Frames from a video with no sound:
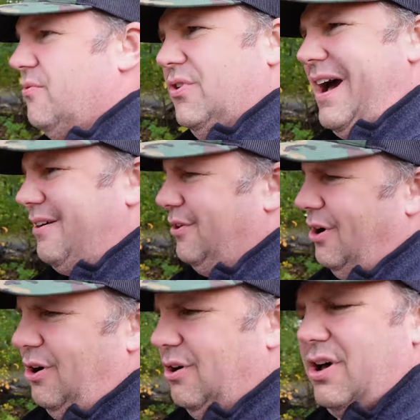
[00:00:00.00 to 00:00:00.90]
for, I don't
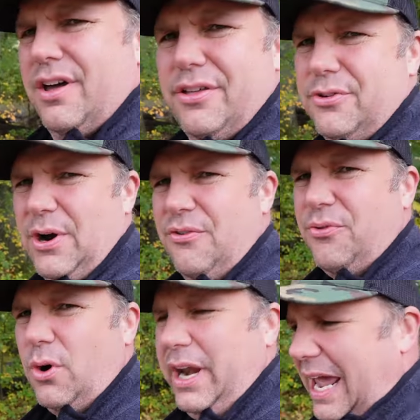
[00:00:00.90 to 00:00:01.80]
know, 3 or
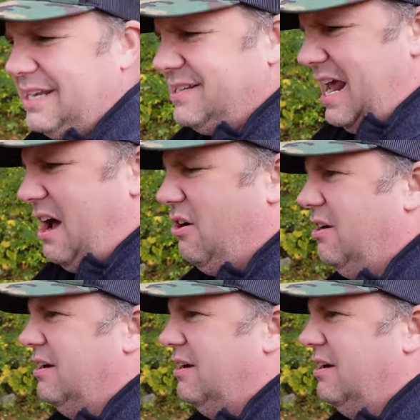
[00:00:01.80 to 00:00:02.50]
4 days now.